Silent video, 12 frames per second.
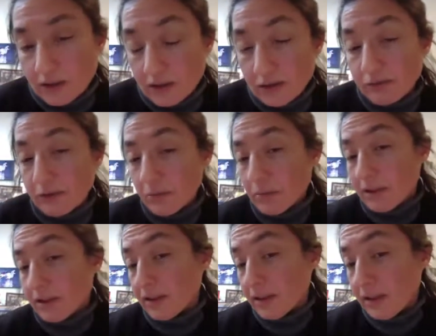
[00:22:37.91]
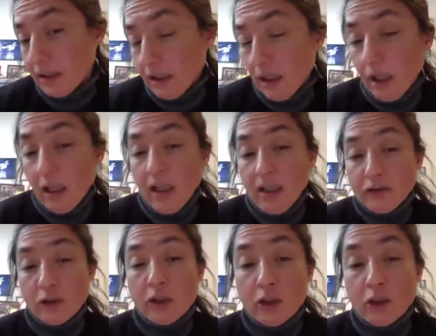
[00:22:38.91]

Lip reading: a different material. So